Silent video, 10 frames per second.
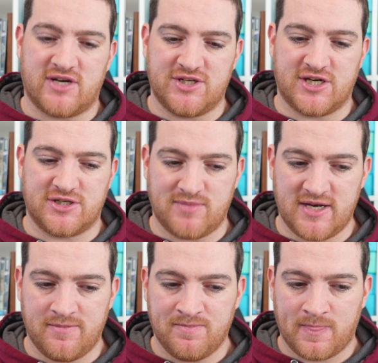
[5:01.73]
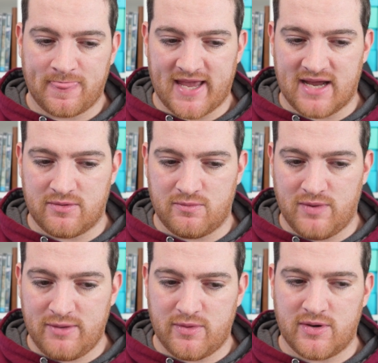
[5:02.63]
our judgment, and
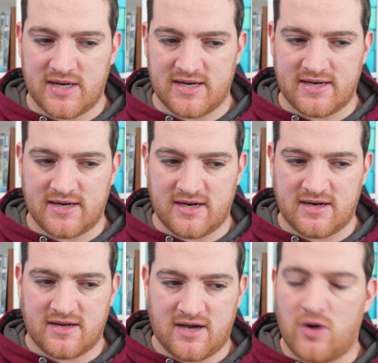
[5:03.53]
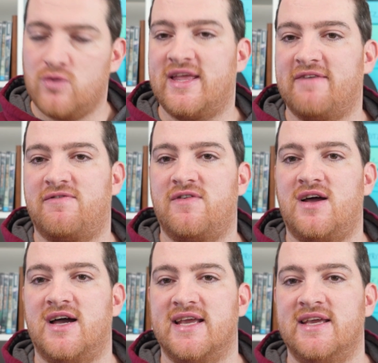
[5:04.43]
we will hold that
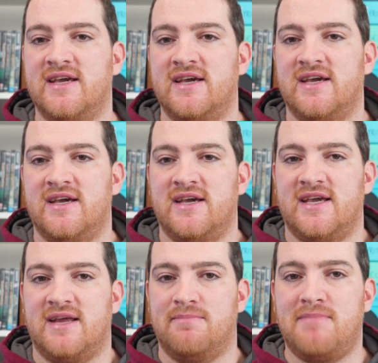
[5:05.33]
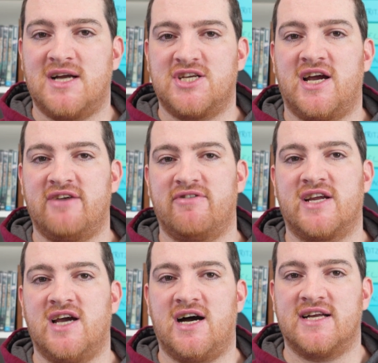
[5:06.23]
fly in much higher
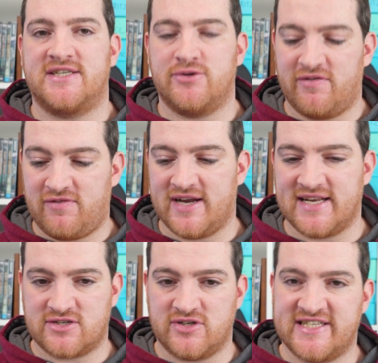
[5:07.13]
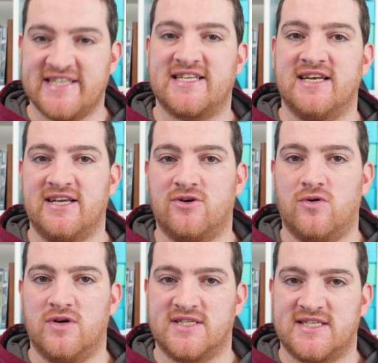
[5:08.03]
regard to a fly that's consistently
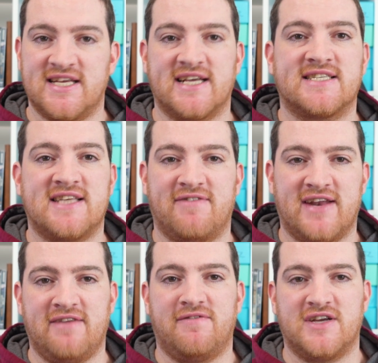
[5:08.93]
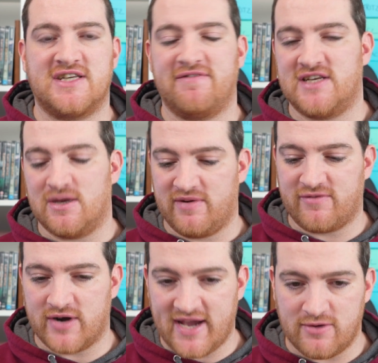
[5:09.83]
caught us 6, 7, 8 fish every time we've
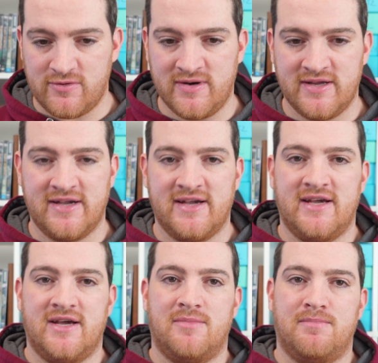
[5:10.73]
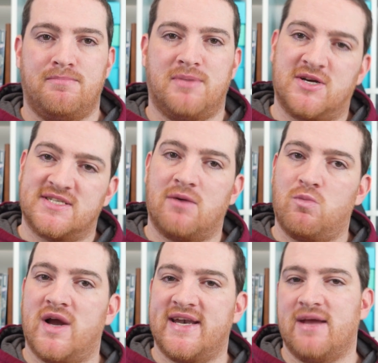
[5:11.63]
gone out, because that
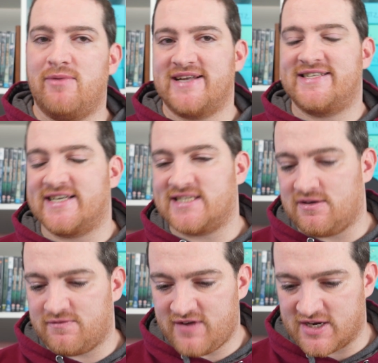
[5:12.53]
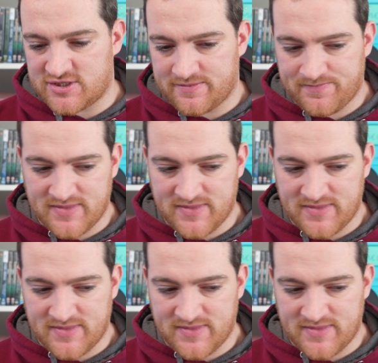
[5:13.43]
one day we had 16 fish.